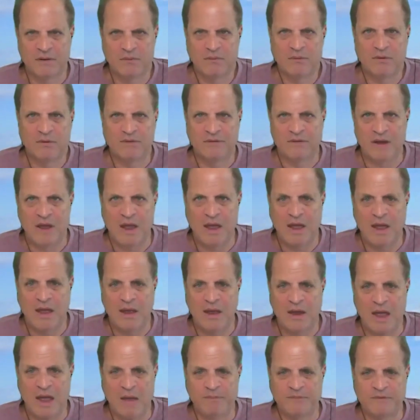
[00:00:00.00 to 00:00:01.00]
was
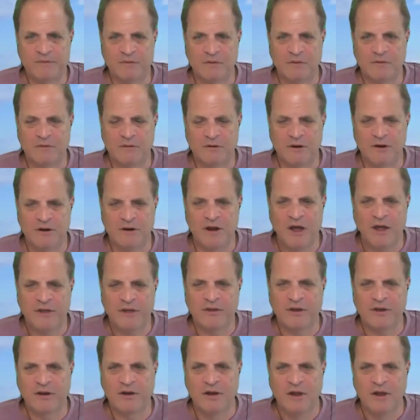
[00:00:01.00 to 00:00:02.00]
absolutely
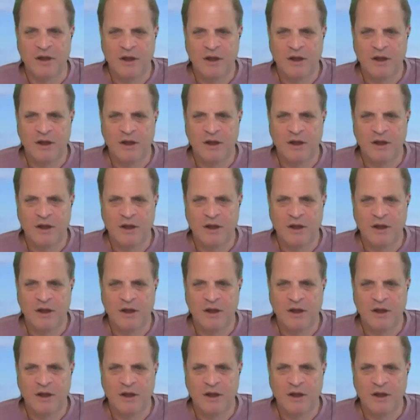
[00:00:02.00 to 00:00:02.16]
nothing.